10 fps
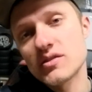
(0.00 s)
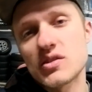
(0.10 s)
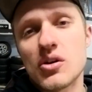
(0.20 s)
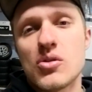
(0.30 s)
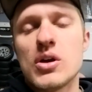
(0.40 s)

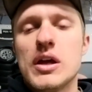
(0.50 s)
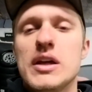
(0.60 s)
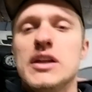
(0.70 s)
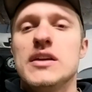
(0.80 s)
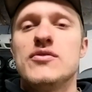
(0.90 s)
So
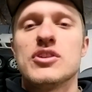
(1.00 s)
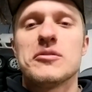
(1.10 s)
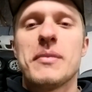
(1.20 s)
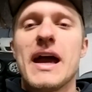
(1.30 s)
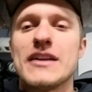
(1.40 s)
if you can
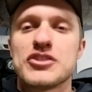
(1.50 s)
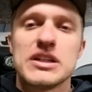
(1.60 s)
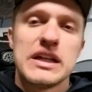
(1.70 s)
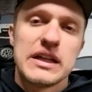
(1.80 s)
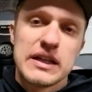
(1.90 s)

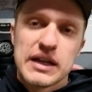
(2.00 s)
imagine,